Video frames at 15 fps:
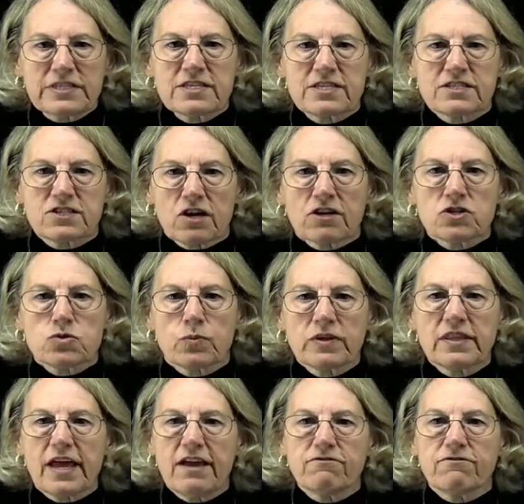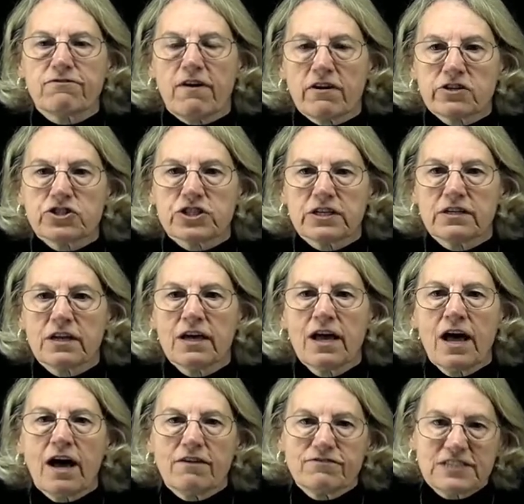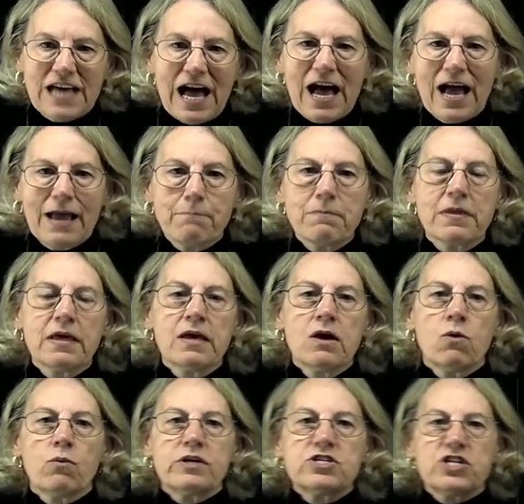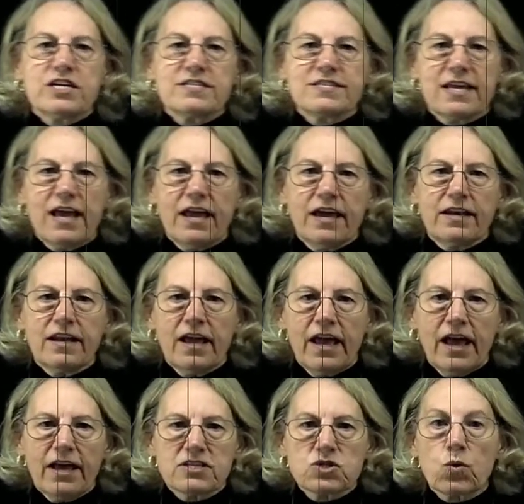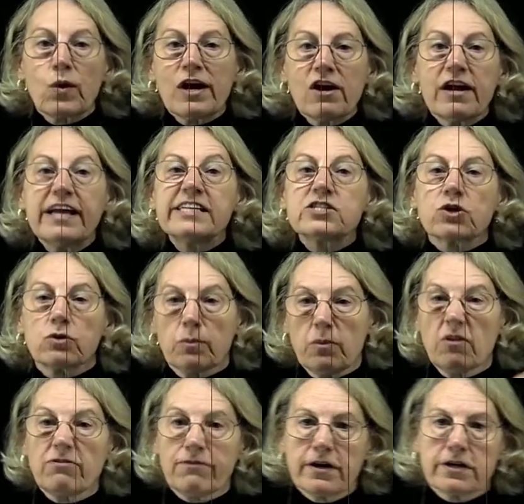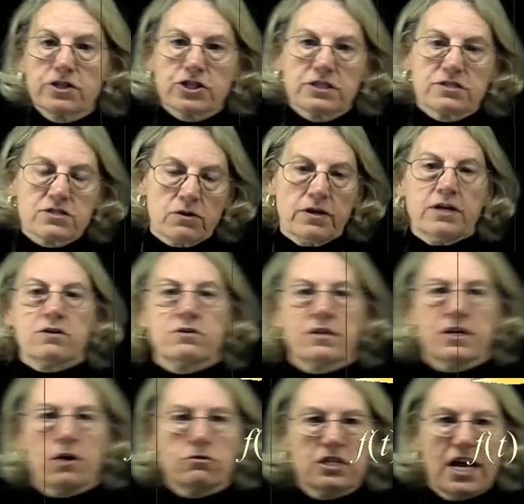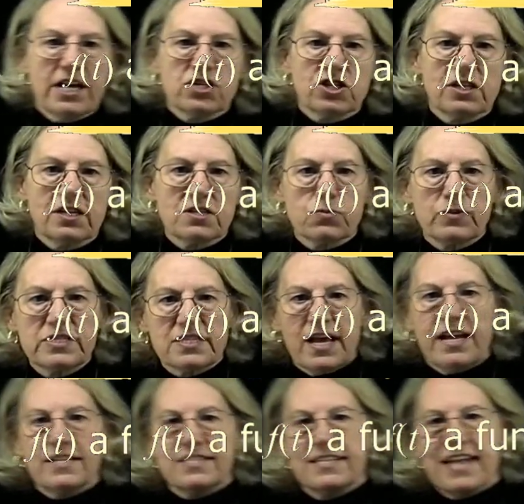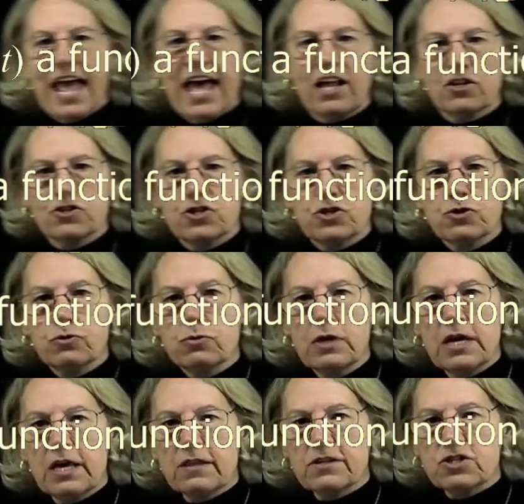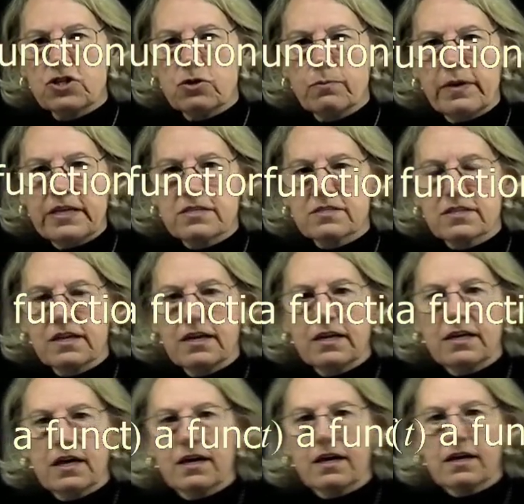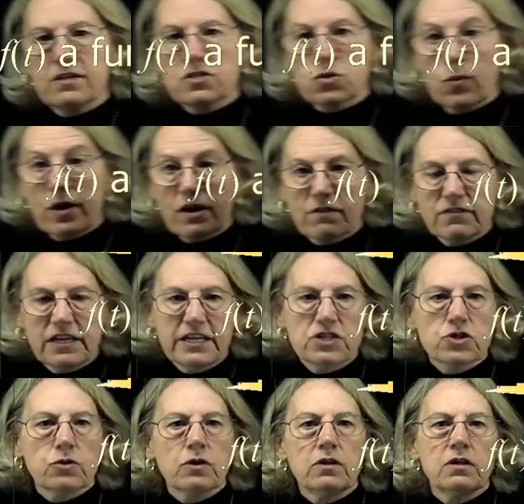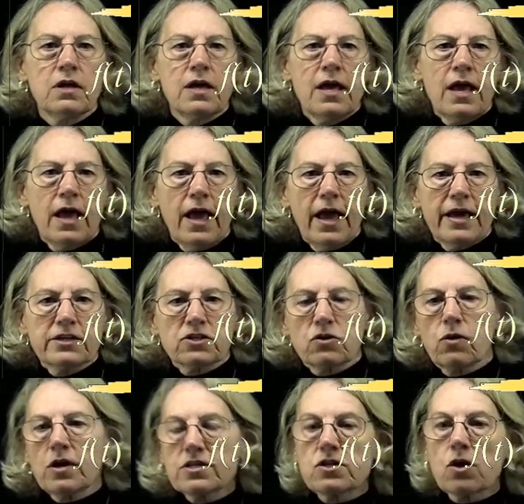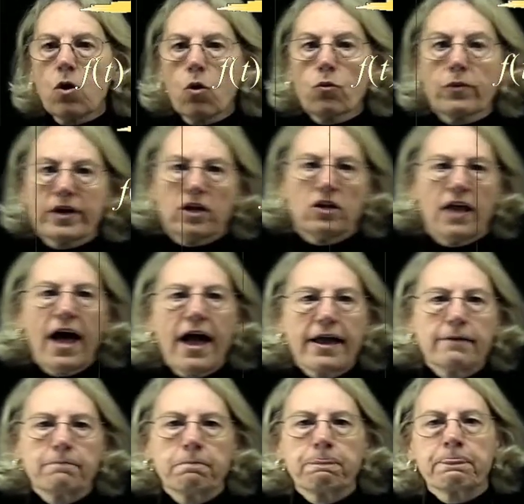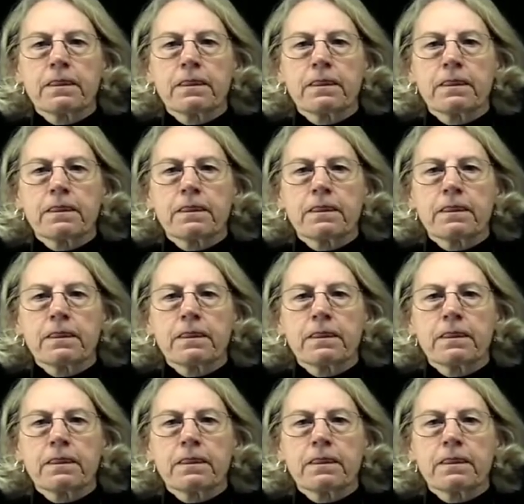starts with a function of time, which is an square integrable function. So here the notation is we say it's in L2. The 2 means the square of the integral, and across the whole real line.